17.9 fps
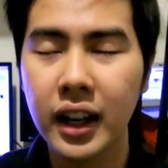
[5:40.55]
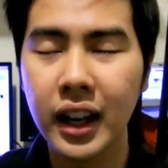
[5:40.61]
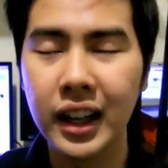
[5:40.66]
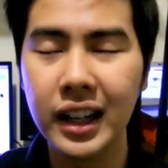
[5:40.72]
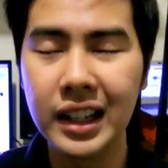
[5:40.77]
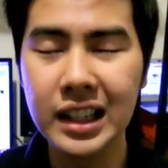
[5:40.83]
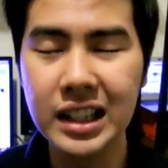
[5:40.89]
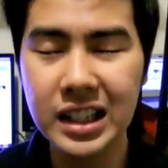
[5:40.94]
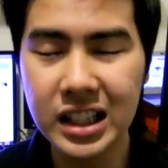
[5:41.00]

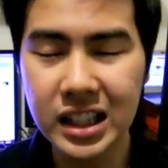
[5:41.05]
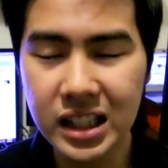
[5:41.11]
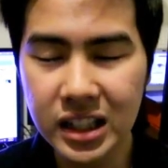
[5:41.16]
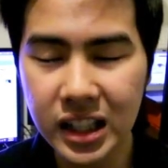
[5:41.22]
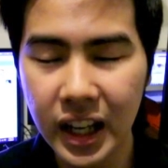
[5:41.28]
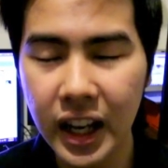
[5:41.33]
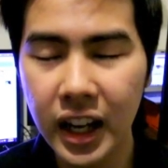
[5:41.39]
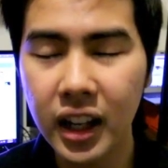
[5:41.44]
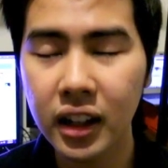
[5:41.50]
an
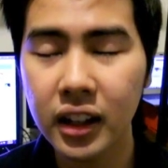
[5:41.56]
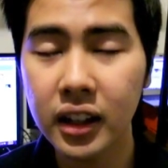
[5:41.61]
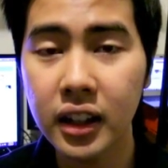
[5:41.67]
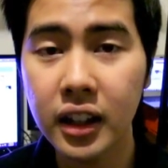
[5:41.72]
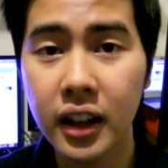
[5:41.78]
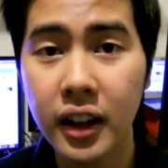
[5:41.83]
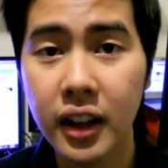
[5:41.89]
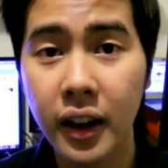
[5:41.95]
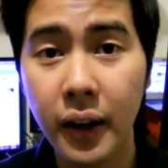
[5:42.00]

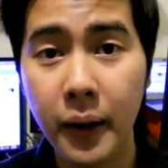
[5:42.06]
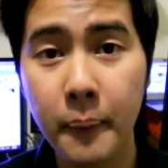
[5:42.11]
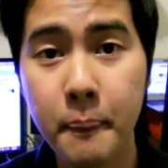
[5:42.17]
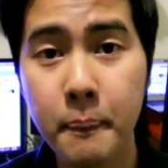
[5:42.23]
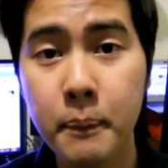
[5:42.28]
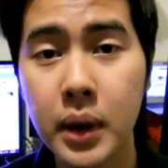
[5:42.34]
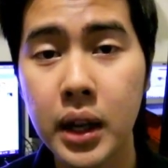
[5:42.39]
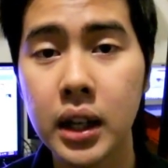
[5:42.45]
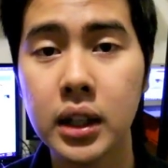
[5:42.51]
insanely
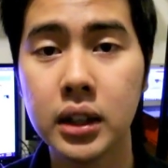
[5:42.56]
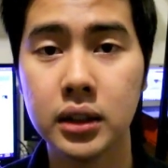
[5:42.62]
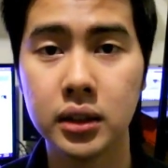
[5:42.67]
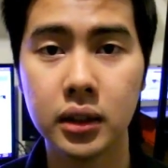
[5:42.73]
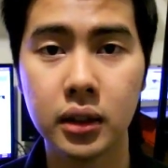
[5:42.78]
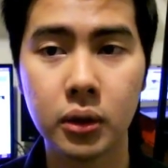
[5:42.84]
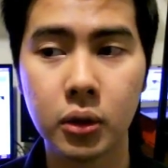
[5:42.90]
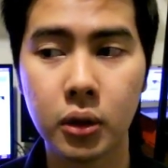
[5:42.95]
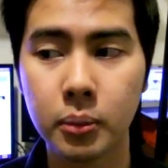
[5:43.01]

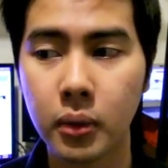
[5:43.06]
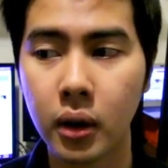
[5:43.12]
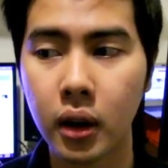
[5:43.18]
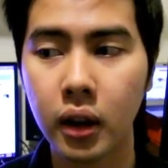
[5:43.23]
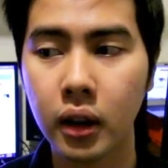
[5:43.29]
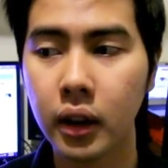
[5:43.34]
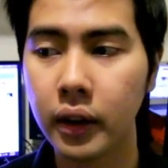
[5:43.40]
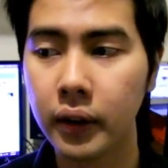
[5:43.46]
amazing gourmand.